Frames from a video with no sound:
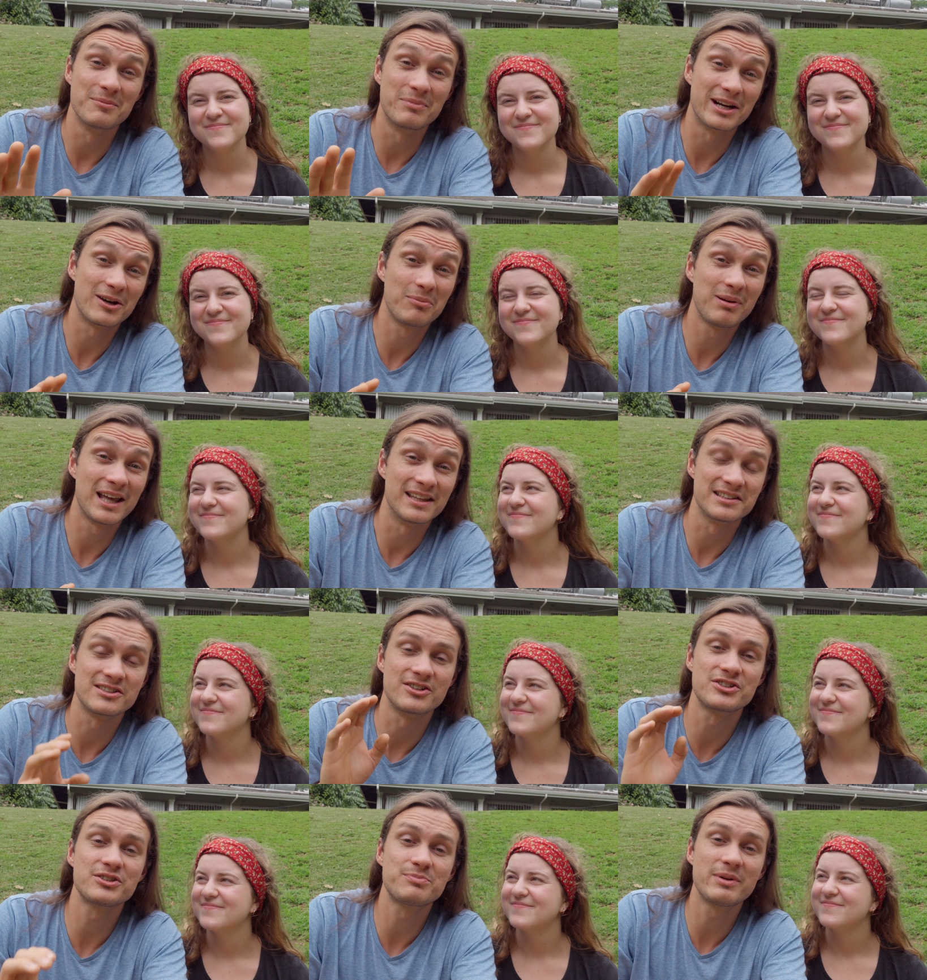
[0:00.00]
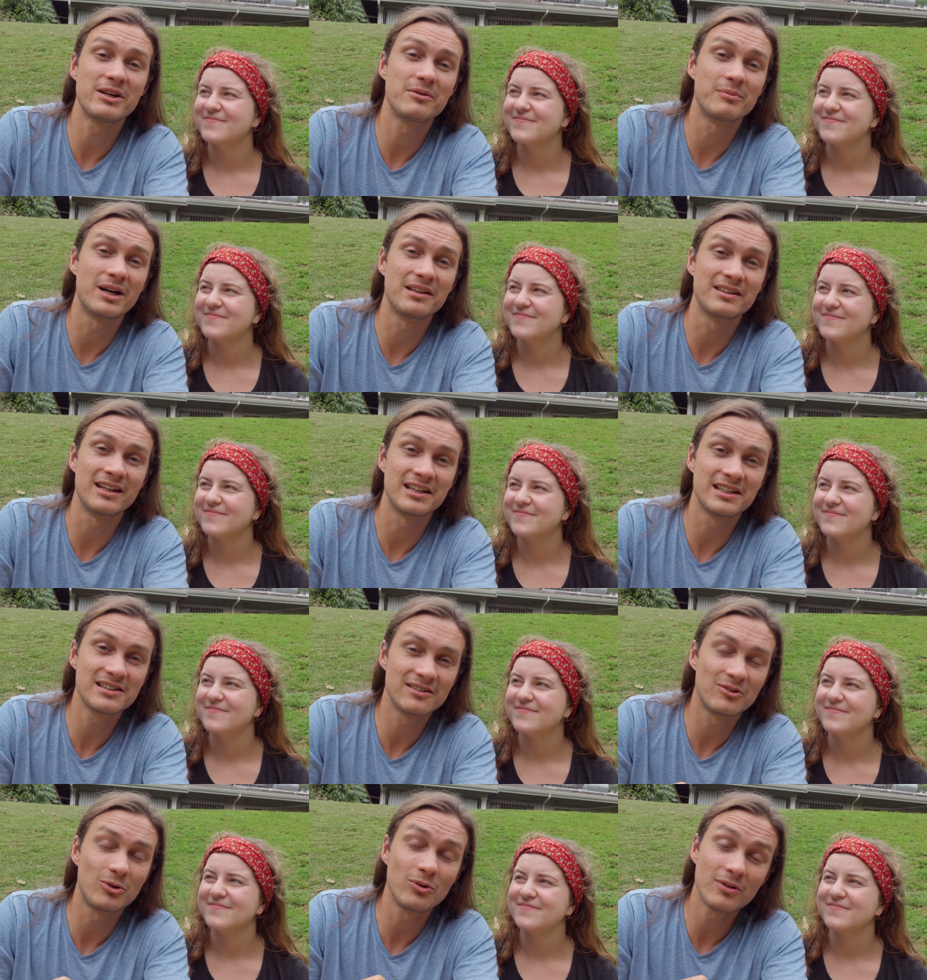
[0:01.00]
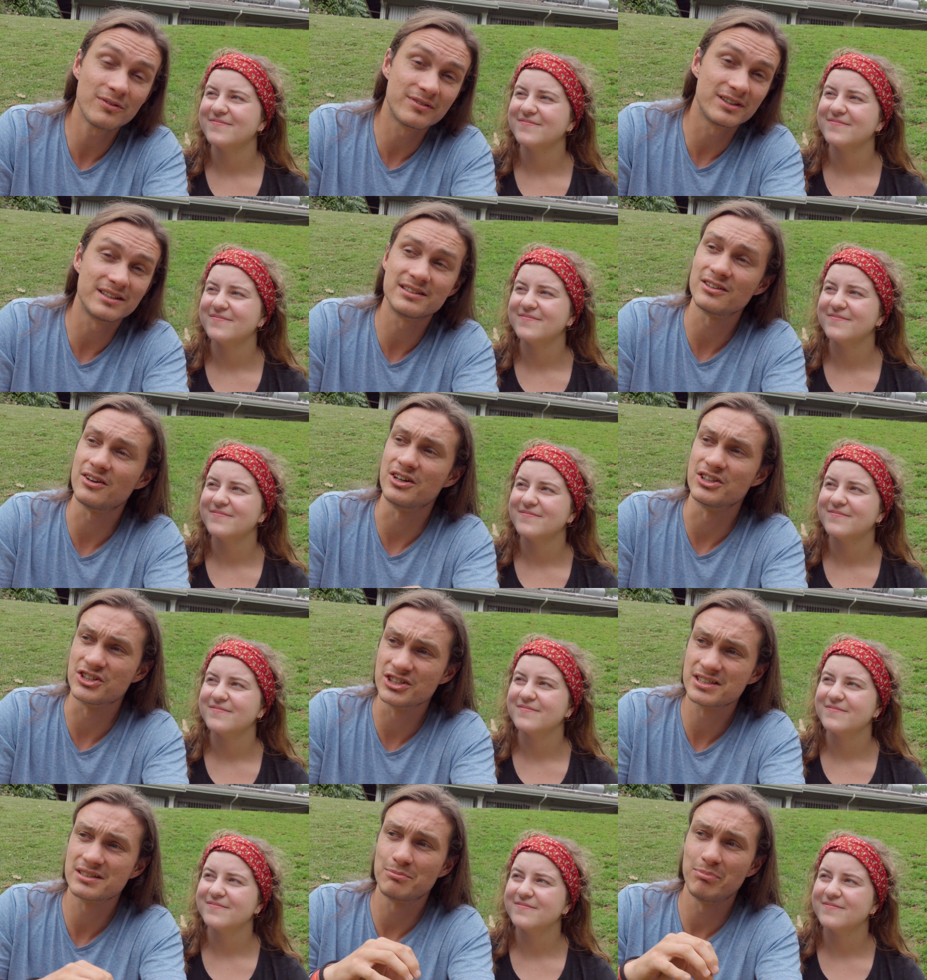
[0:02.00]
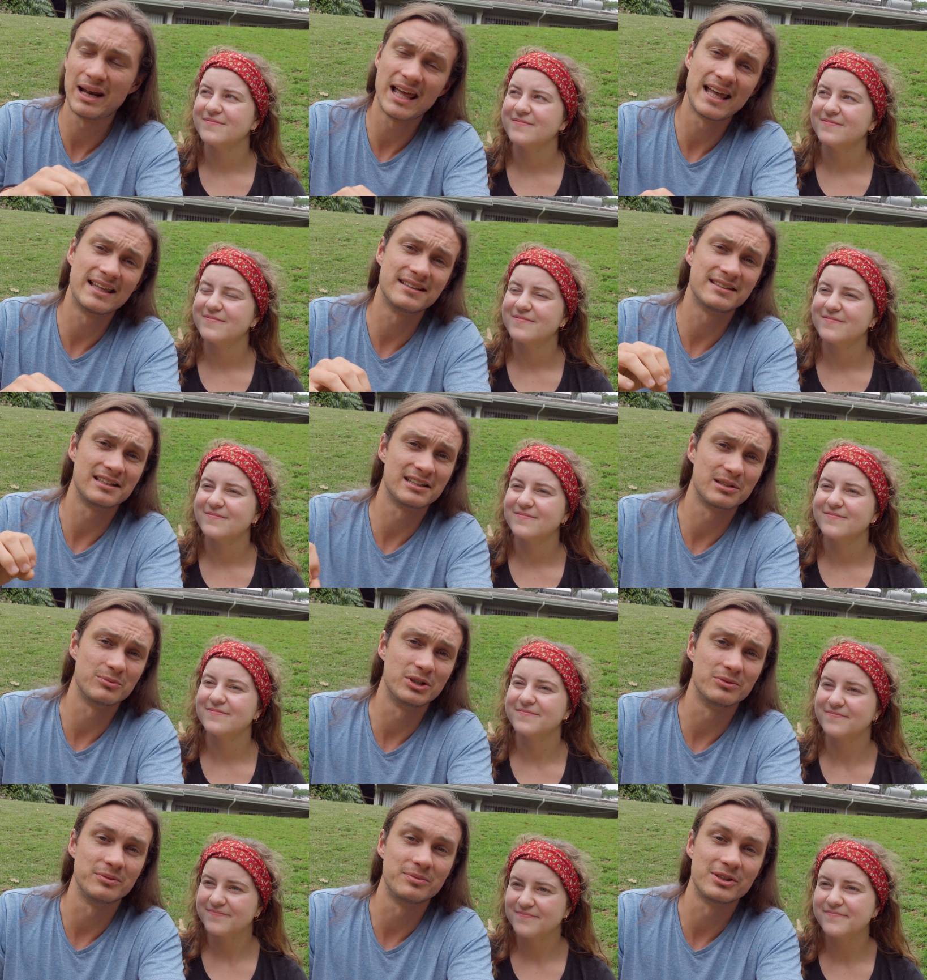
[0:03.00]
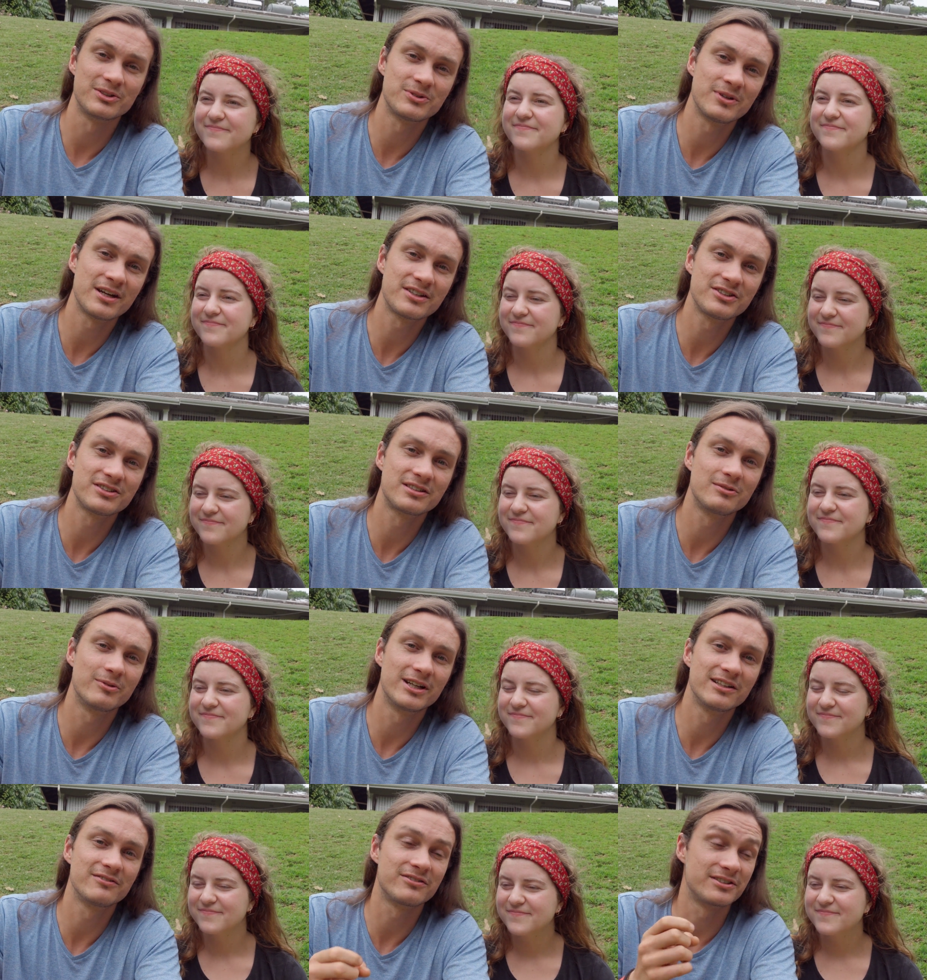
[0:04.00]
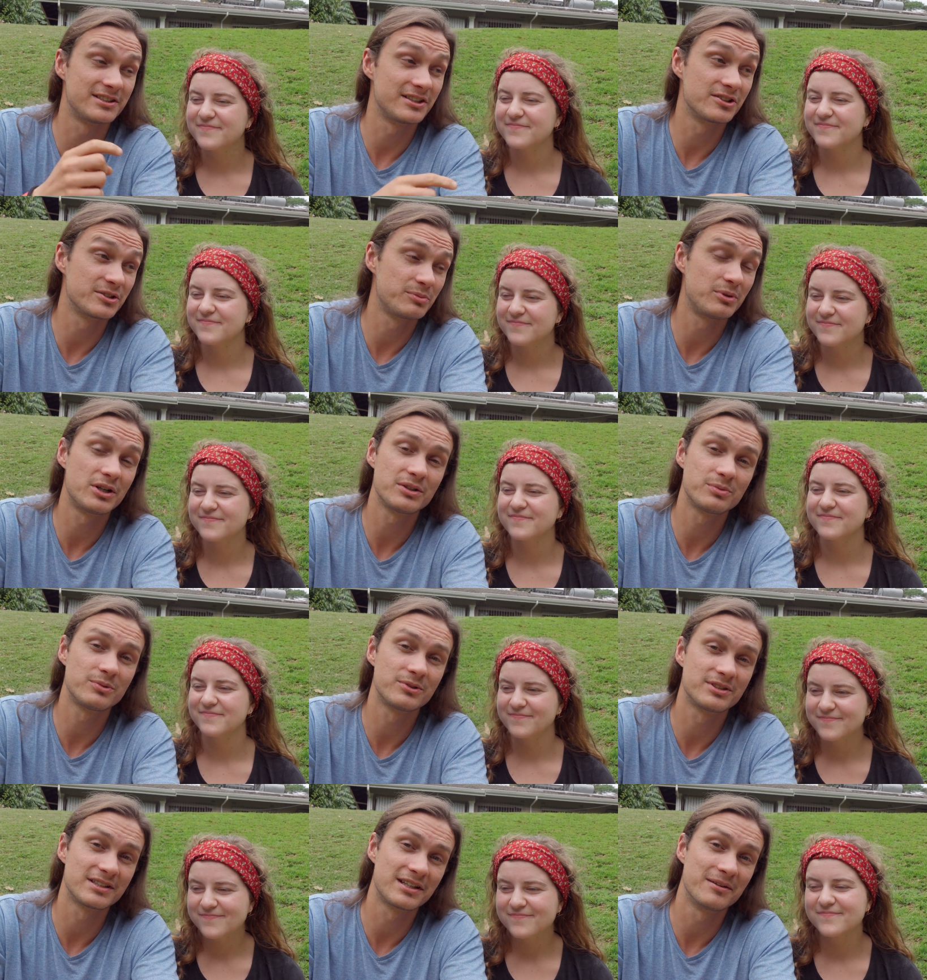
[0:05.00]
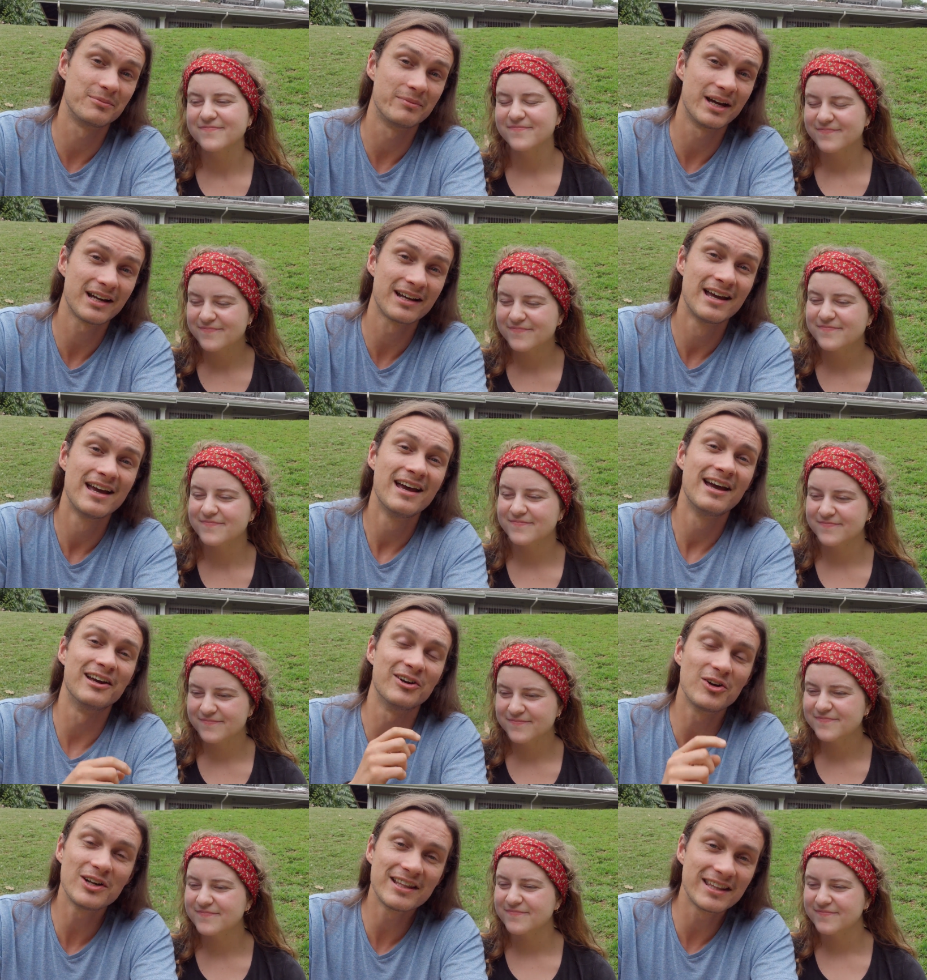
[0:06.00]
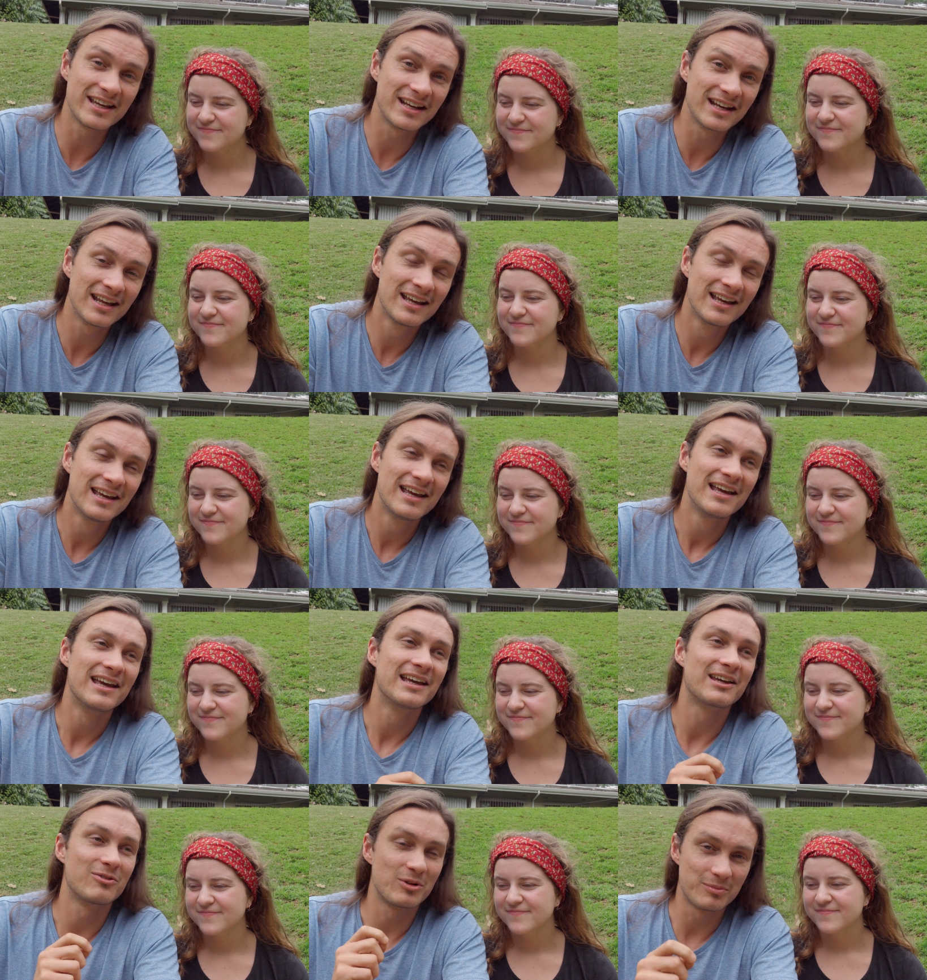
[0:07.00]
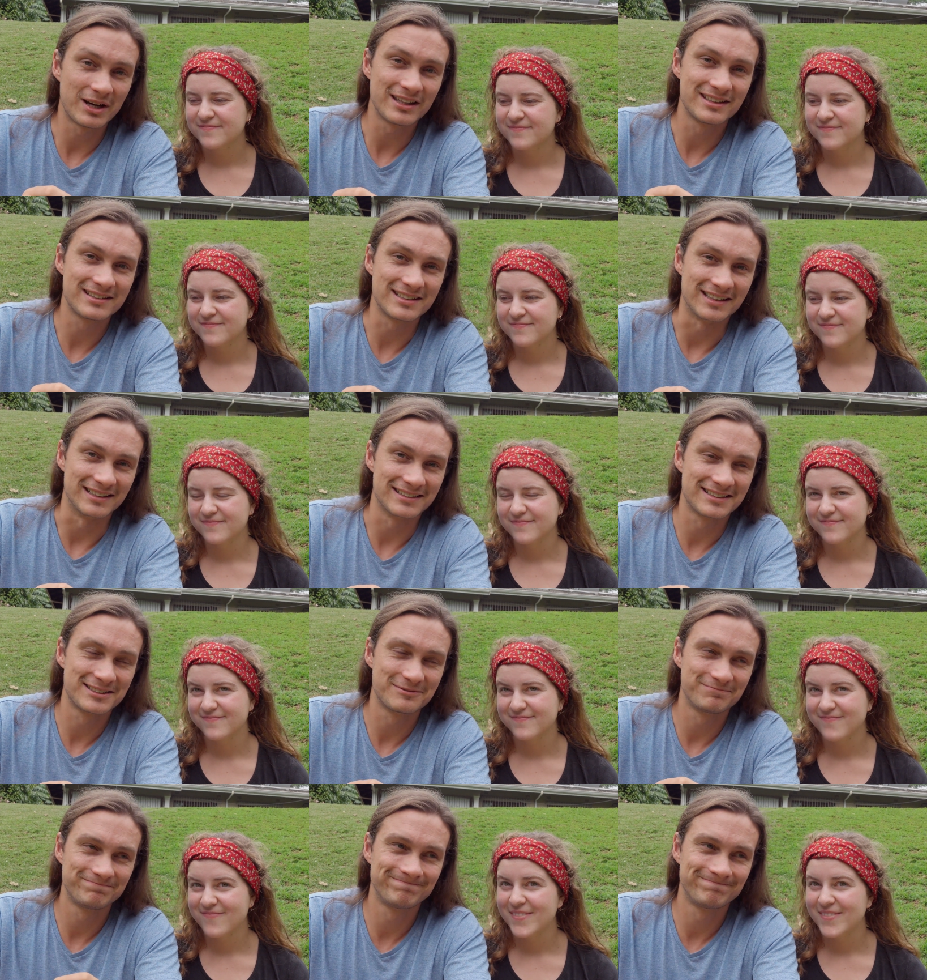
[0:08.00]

Speaker 1: but our plans. Now just bear in mind that all of these are just plans at the moment because we're actually still waiting for Sarah's passport to come back, and only then can we buy the tickets.